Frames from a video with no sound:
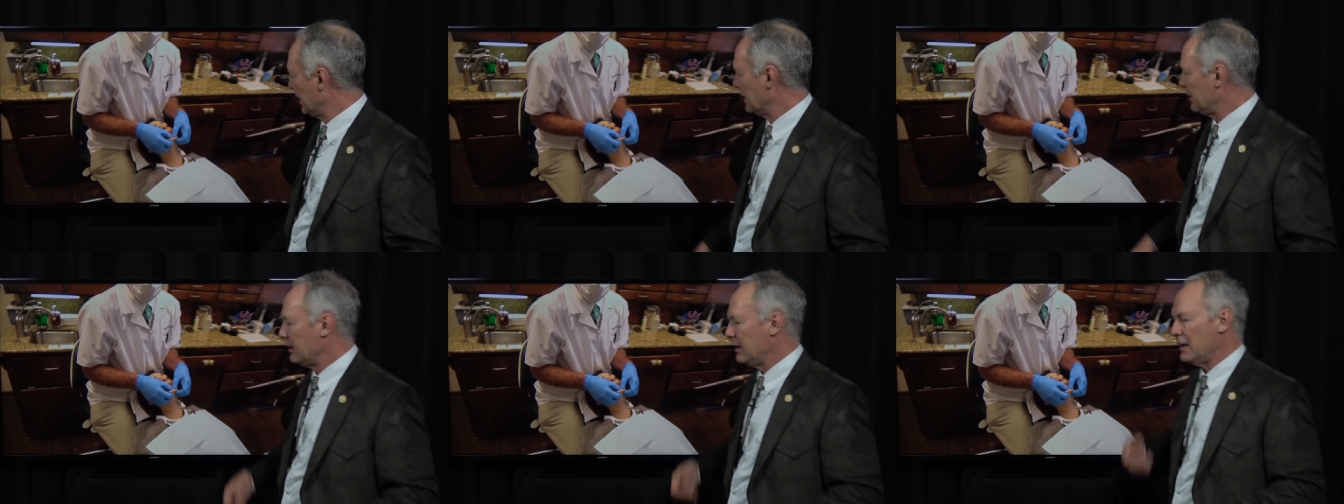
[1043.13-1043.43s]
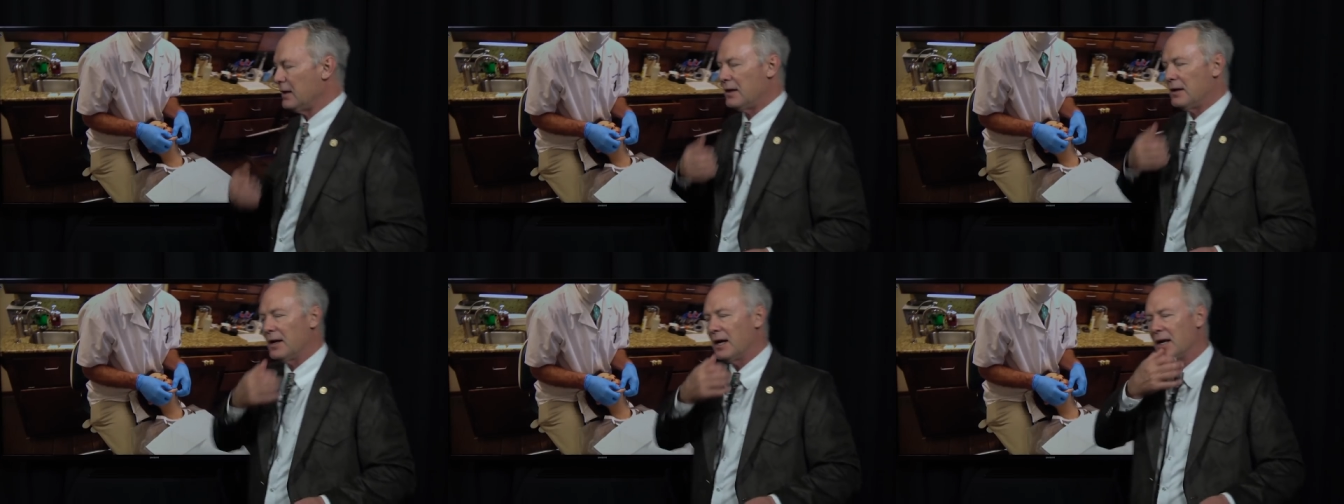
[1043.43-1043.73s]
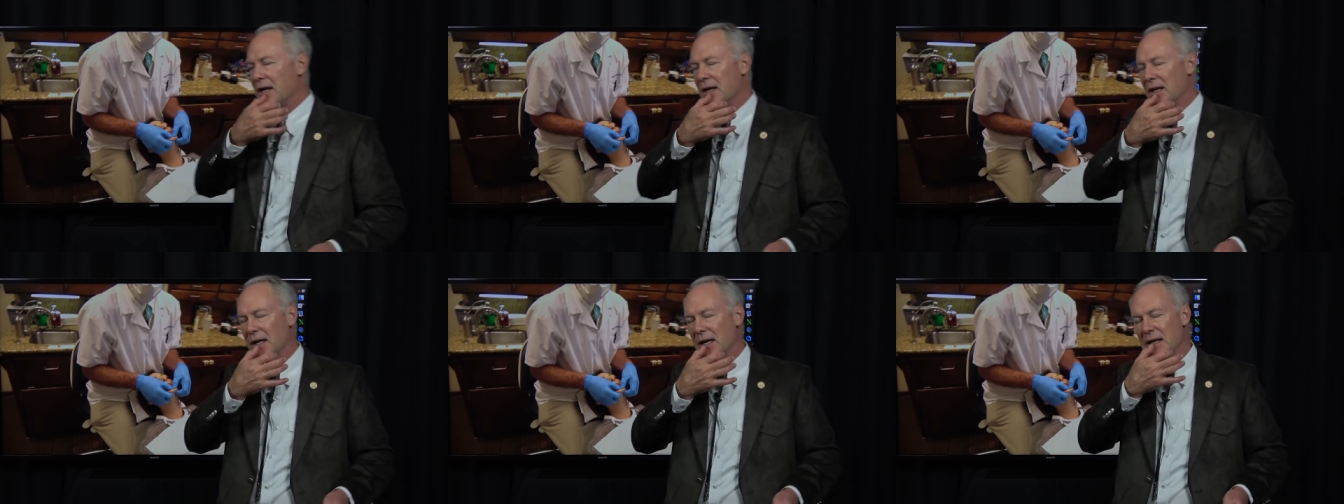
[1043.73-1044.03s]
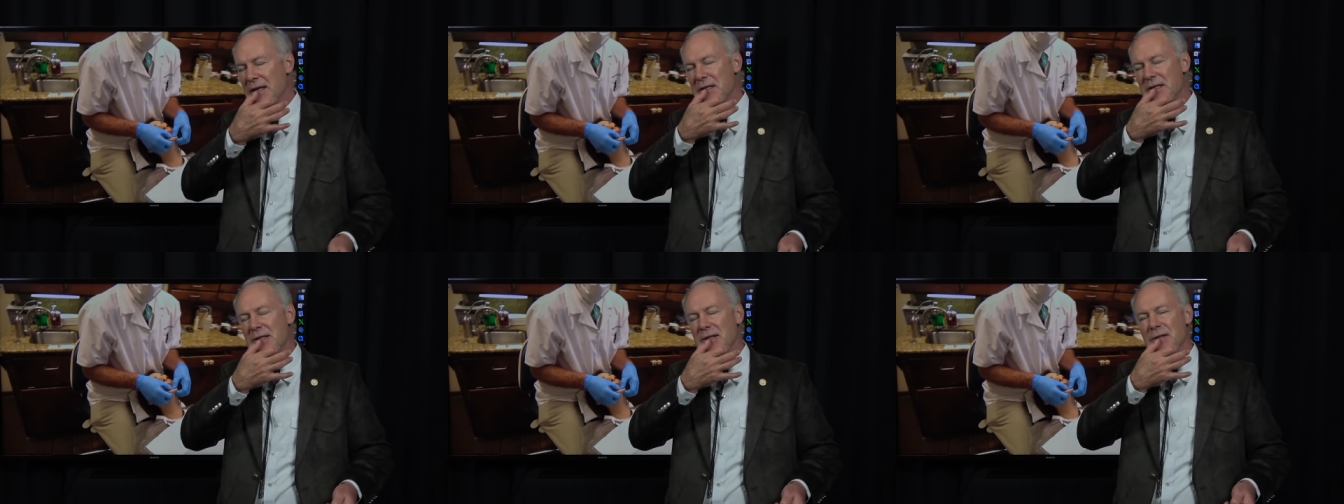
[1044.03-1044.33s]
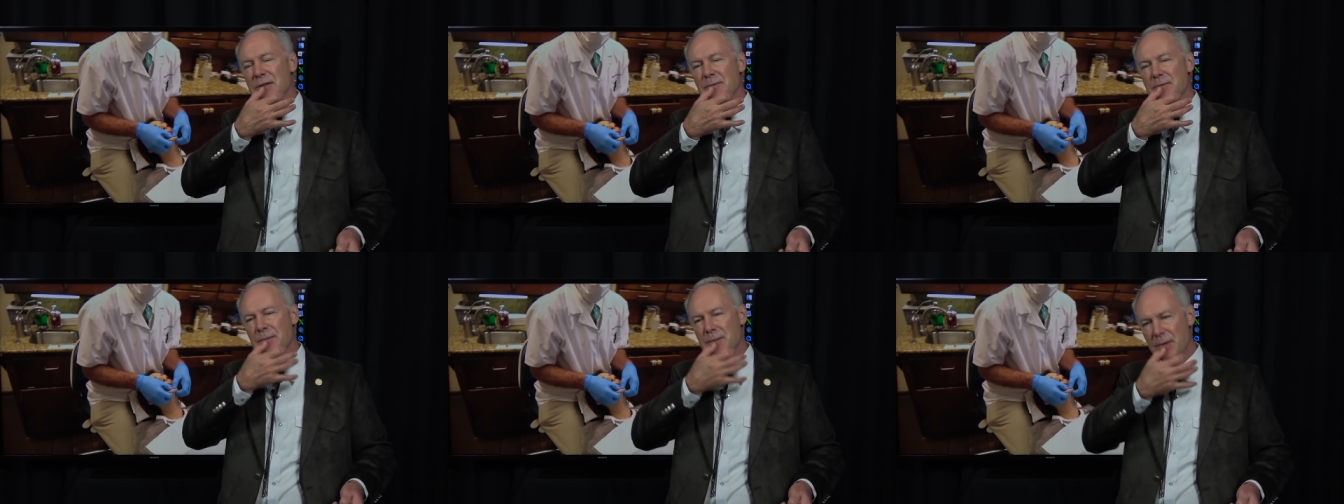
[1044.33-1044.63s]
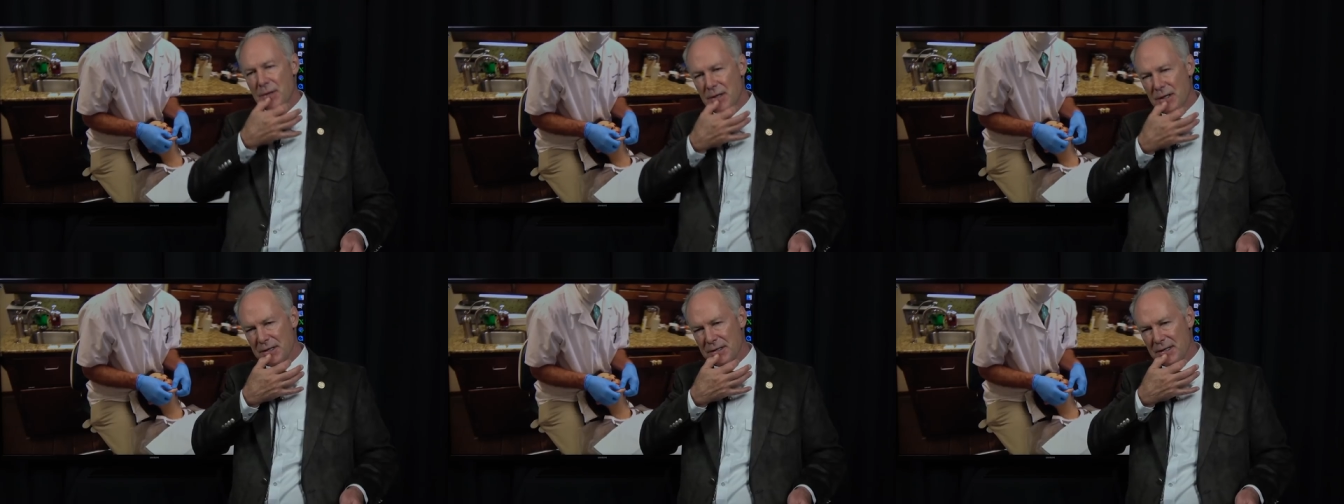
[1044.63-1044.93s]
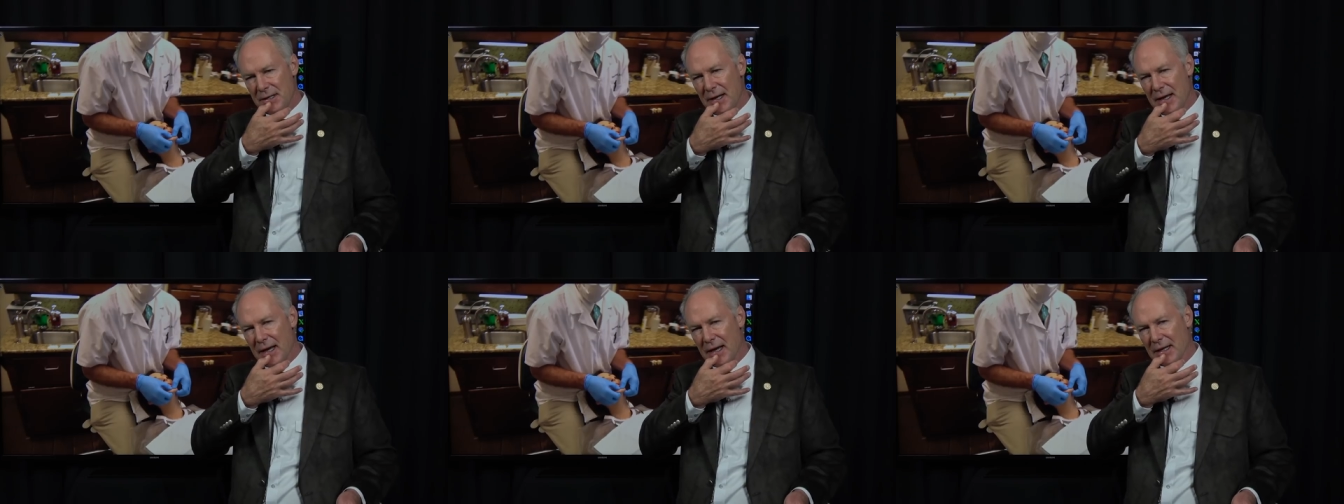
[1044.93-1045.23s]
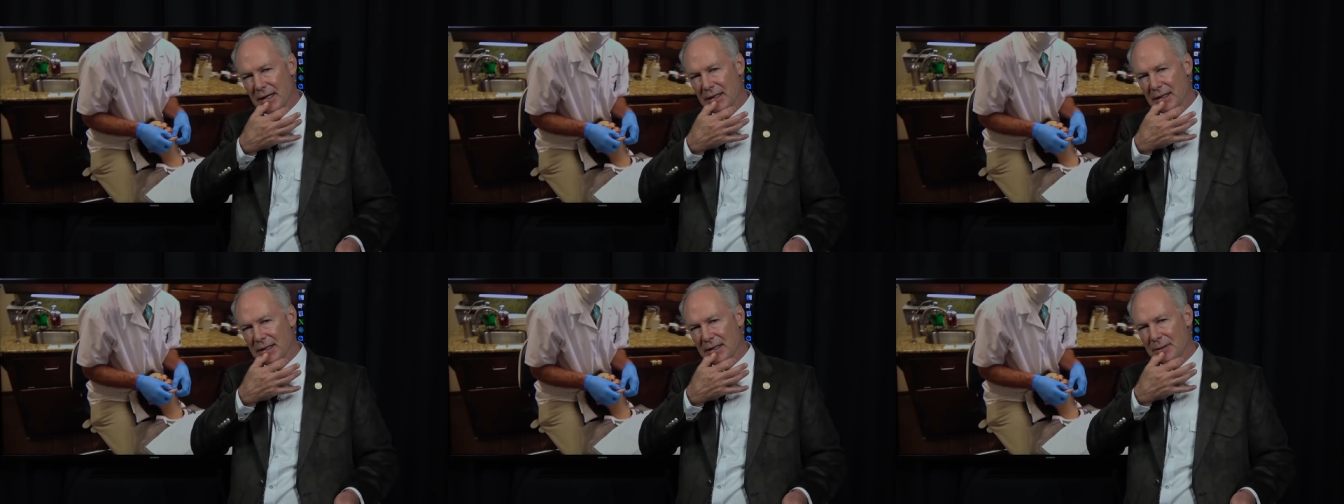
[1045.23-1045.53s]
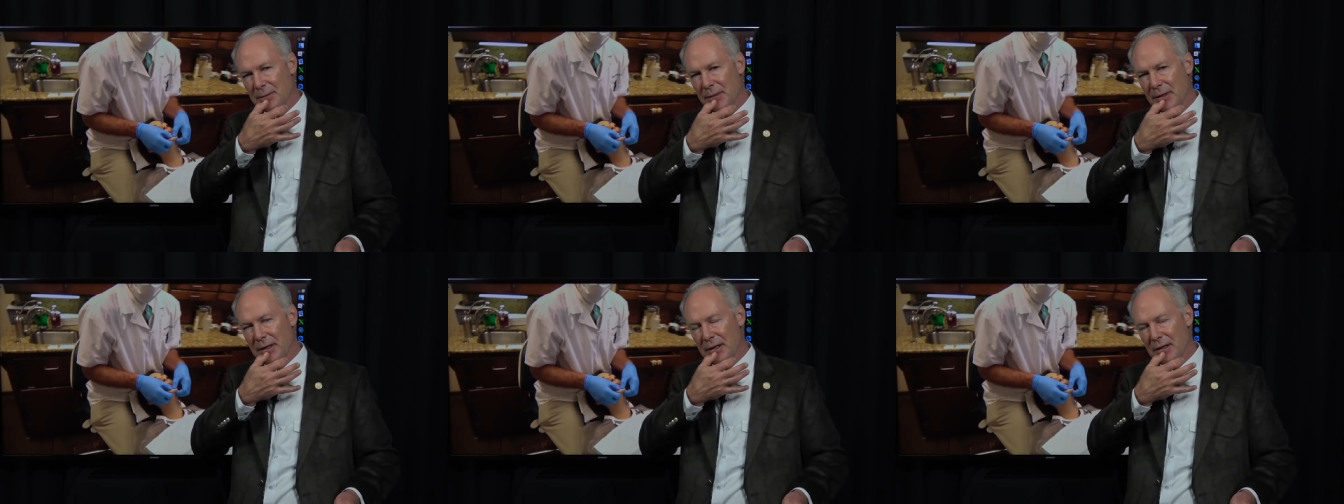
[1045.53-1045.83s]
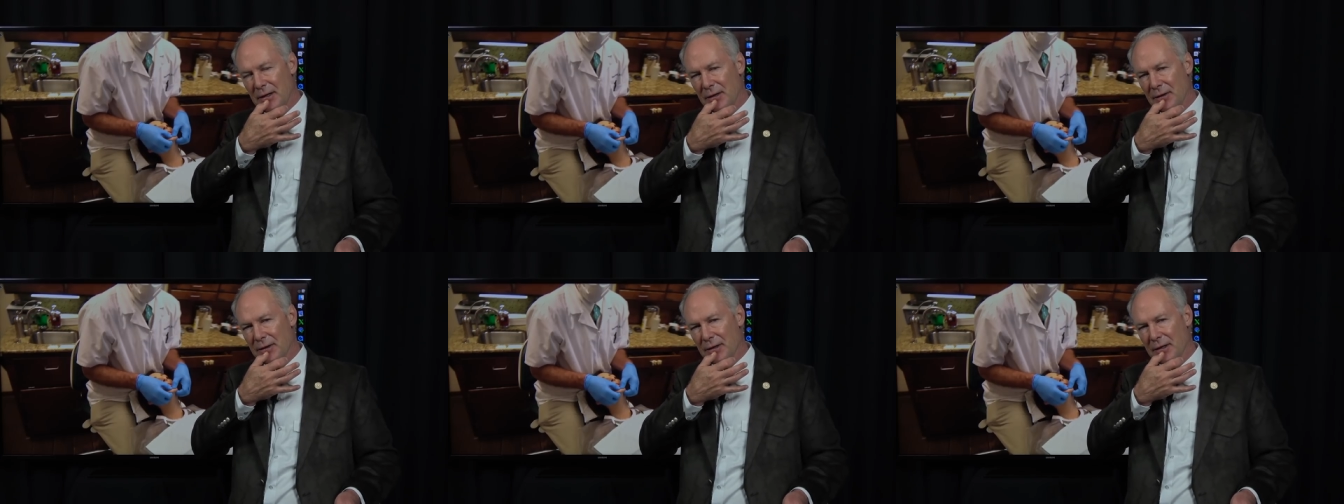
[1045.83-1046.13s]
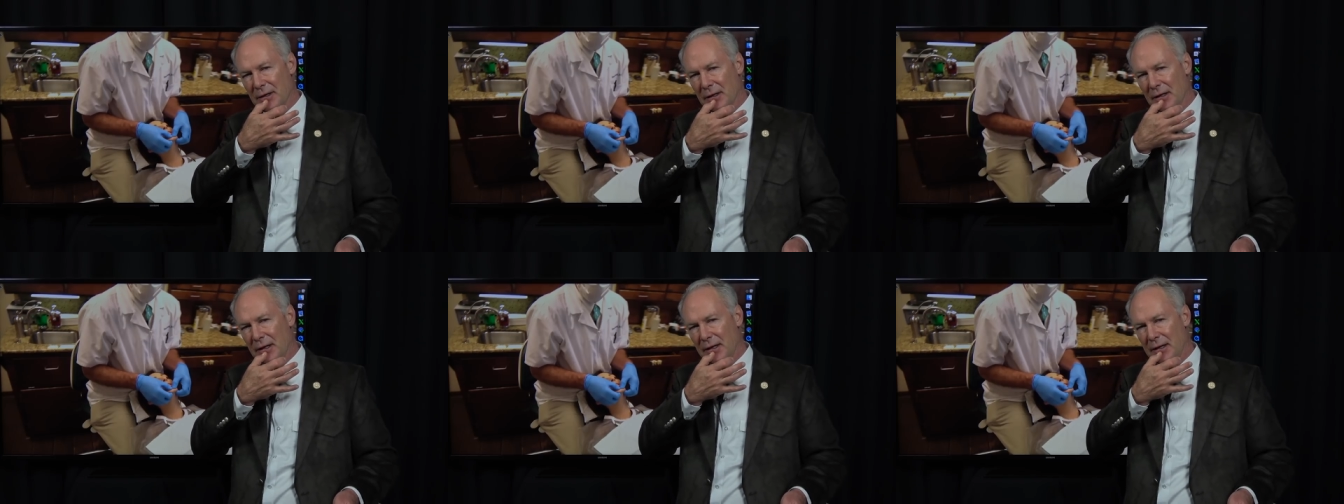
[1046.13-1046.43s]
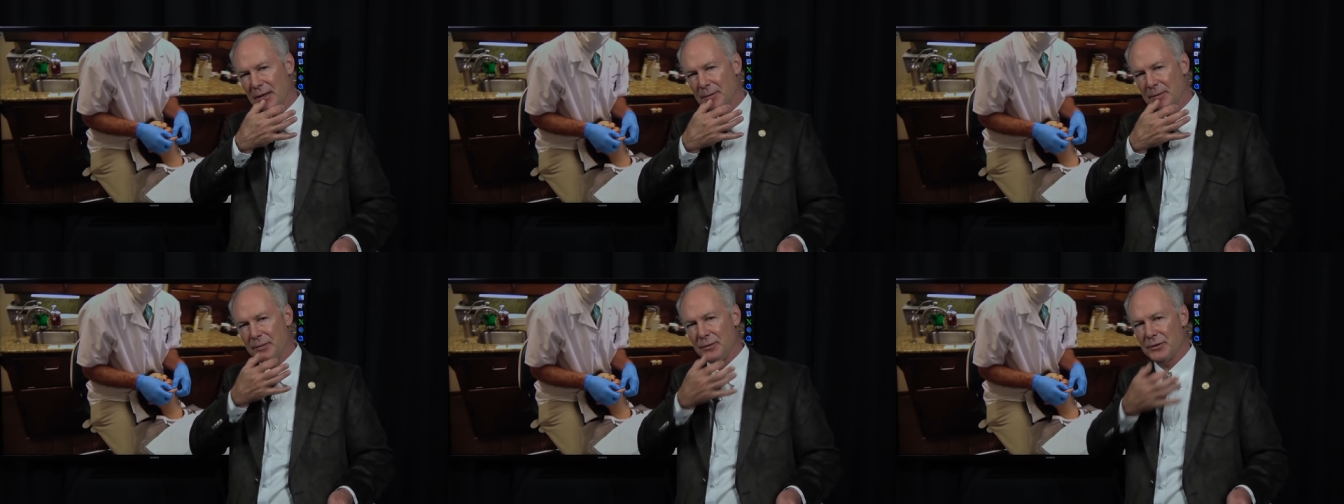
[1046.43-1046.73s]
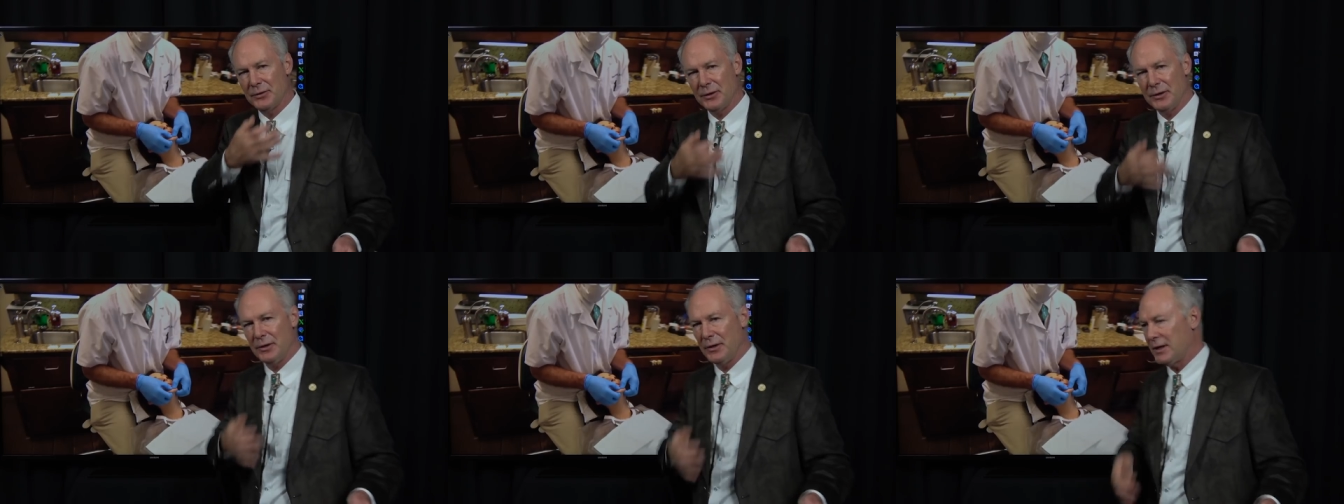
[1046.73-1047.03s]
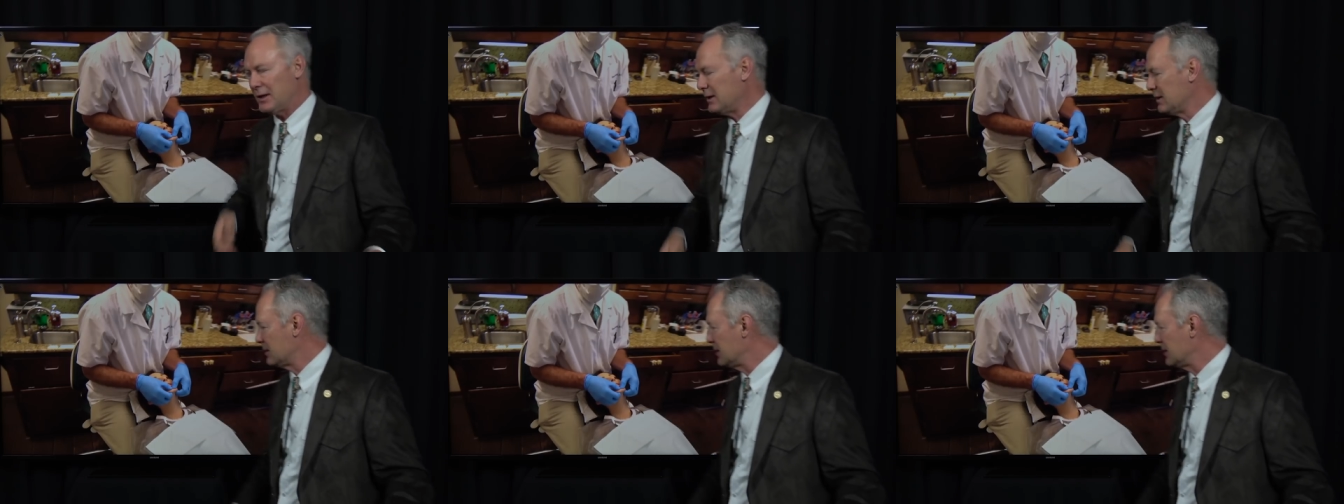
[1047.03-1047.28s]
And then that lets you push down a little bit on the lip so you can